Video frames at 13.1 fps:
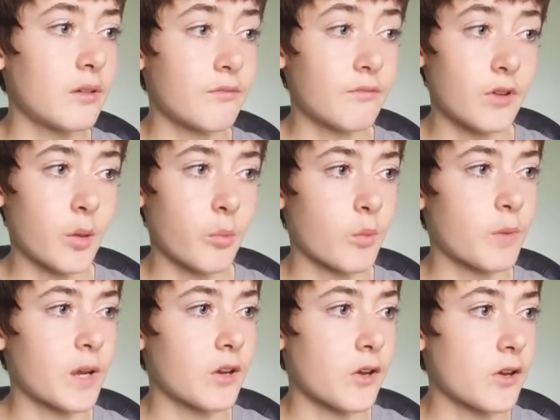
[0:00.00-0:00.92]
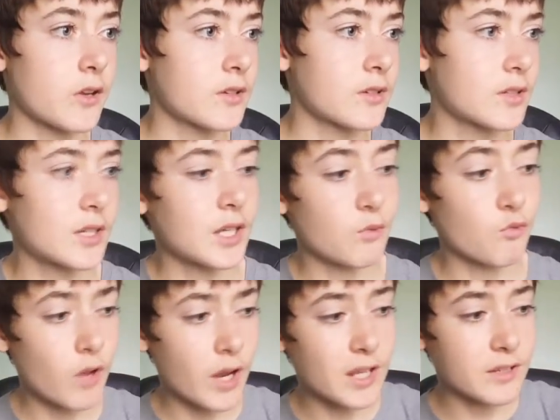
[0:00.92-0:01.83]
very prepared and
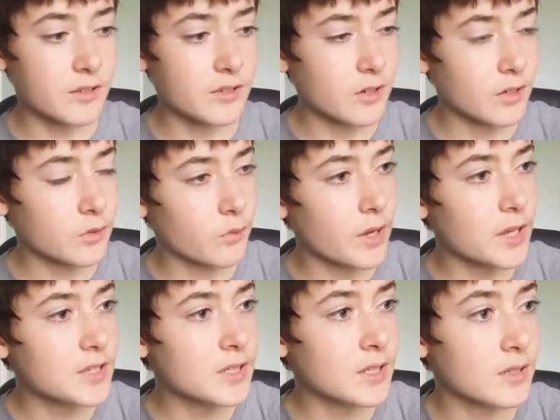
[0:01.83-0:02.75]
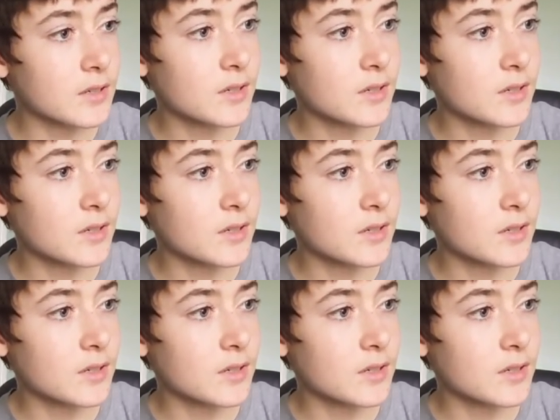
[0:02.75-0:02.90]
ready to start the racing